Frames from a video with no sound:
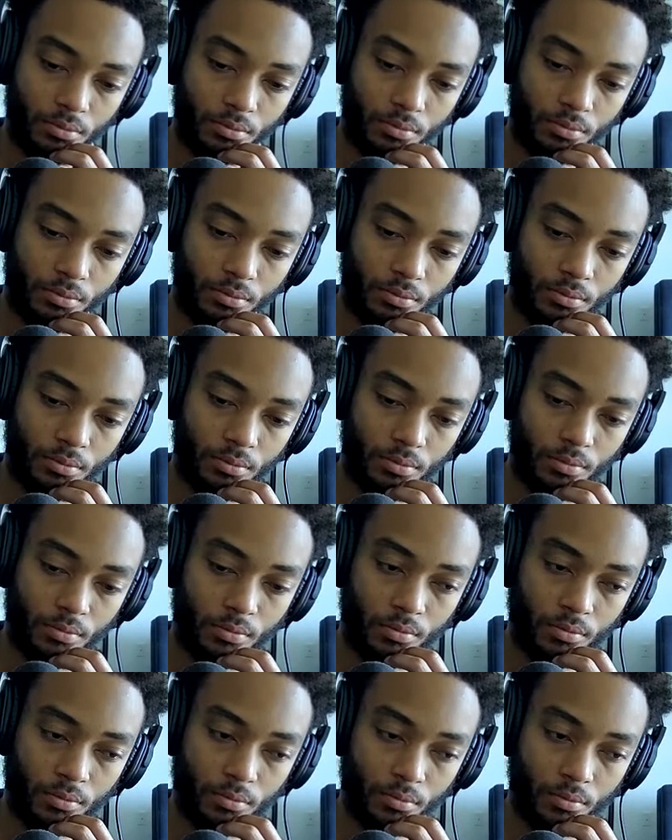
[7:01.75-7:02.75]

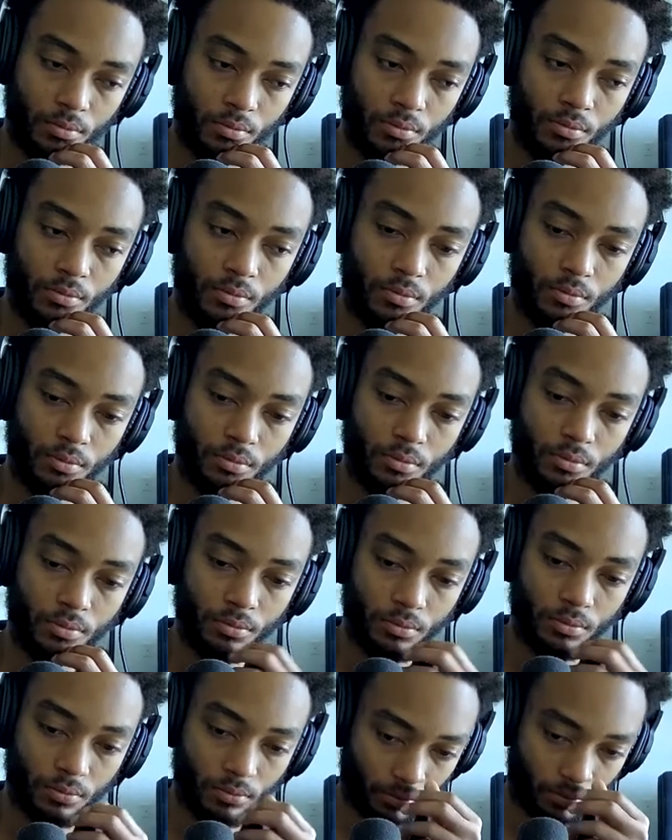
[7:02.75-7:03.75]

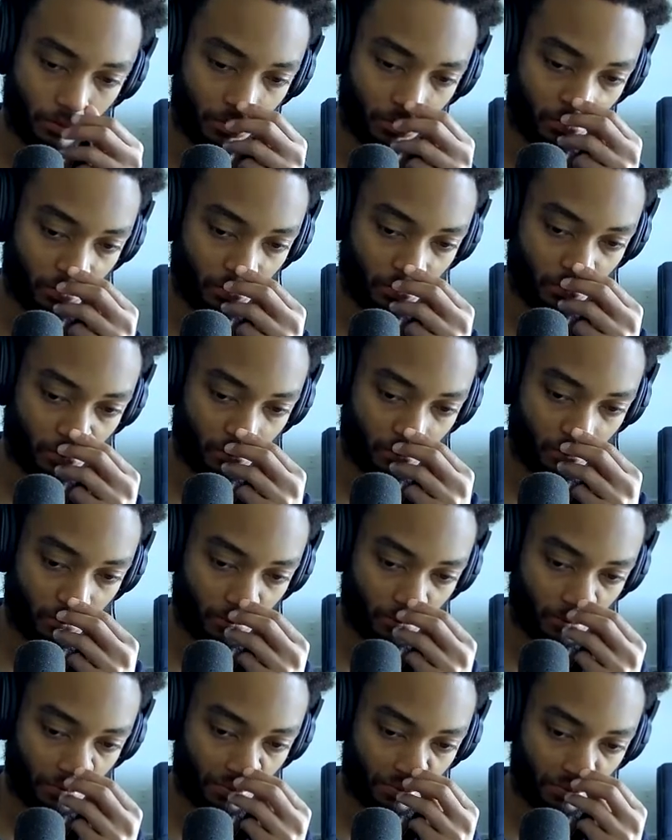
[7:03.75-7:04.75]

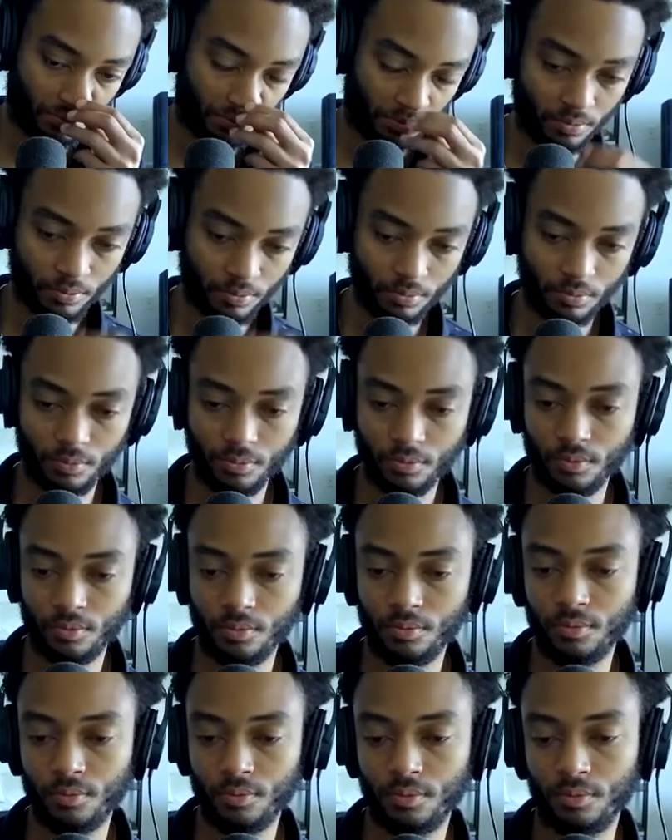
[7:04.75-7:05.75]

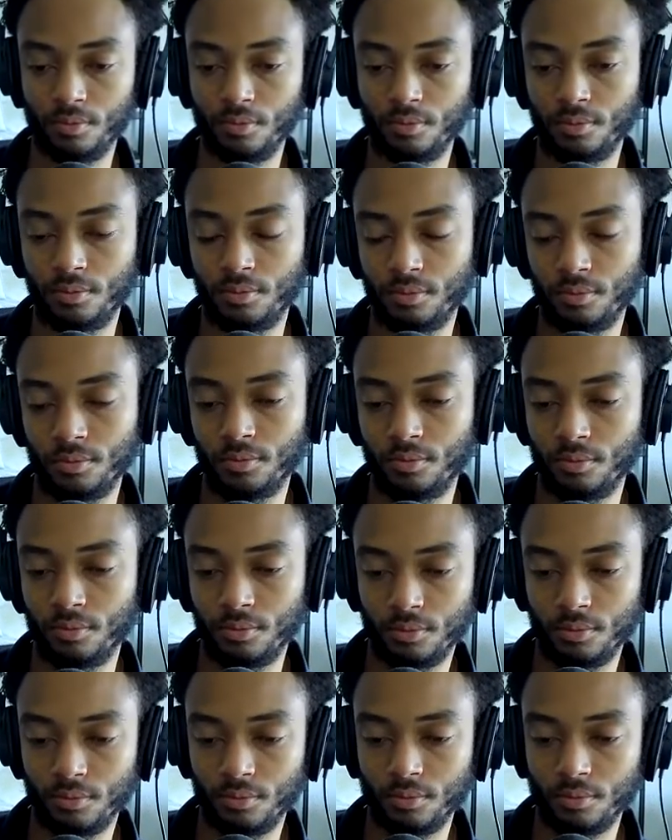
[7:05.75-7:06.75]

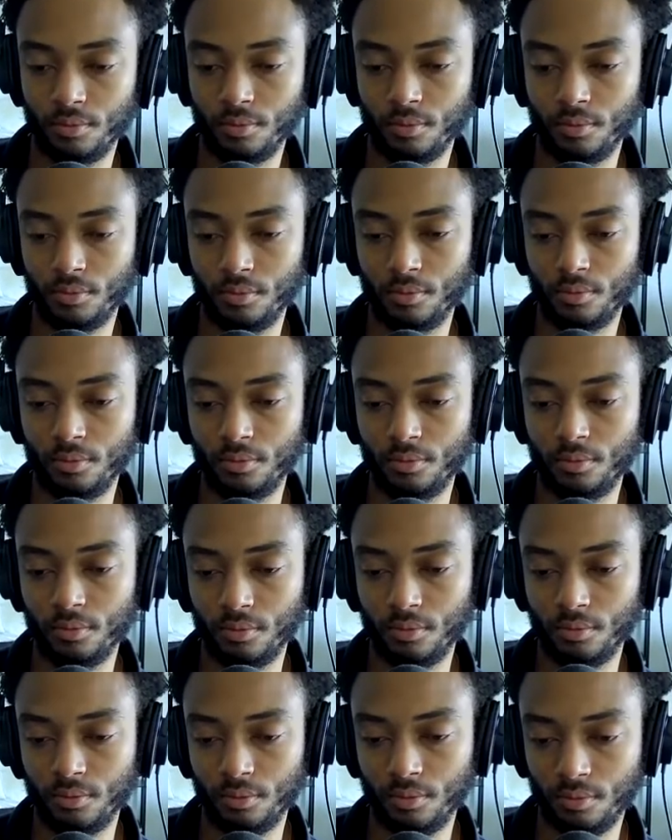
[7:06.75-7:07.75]

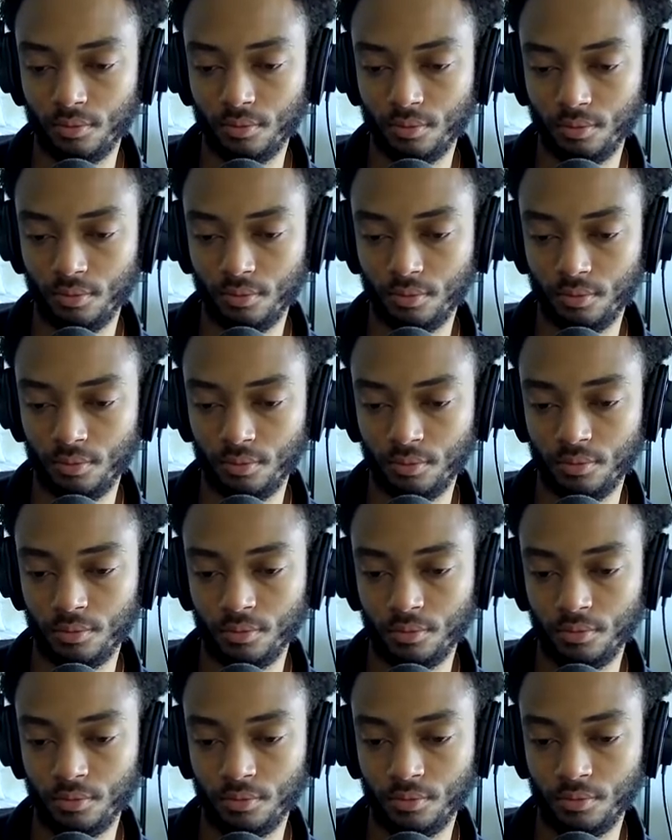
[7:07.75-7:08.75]

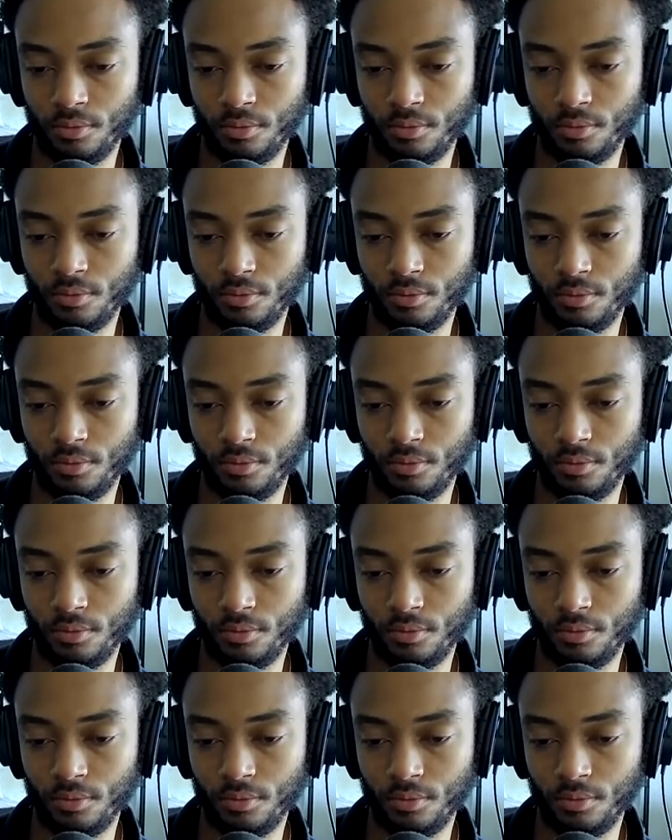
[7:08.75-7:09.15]
[no speech]